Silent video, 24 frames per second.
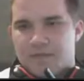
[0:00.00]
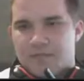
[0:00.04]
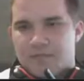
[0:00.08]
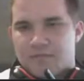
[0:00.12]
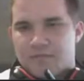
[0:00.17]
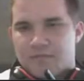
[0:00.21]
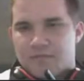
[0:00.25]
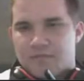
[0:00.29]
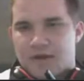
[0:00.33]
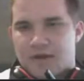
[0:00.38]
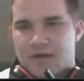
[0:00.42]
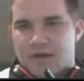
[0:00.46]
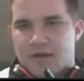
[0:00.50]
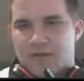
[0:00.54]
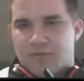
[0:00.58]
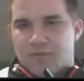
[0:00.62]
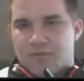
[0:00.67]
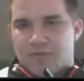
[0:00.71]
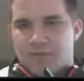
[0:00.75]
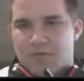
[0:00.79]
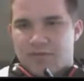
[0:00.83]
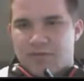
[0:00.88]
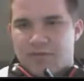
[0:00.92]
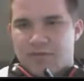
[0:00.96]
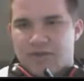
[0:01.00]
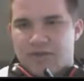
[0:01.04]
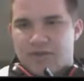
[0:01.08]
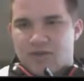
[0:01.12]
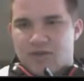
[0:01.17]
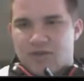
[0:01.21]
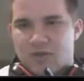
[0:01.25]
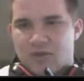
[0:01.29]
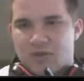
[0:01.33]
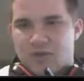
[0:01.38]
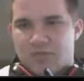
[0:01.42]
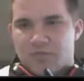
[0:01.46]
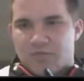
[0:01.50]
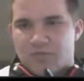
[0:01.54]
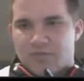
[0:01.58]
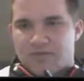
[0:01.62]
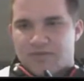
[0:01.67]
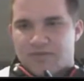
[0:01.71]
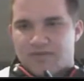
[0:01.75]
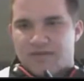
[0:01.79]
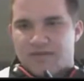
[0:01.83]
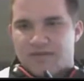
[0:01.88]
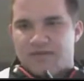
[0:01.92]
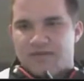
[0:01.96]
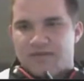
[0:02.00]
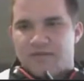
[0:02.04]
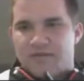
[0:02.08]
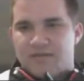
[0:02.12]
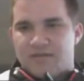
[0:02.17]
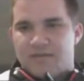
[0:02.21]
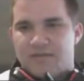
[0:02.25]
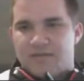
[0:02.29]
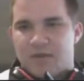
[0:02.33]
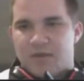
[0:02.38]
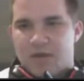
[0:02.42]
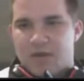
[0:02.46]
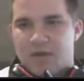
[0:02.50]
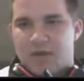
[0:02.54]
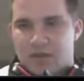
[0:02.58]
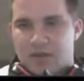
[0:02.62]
don't know, probably a Dark Pulse into the Mawile and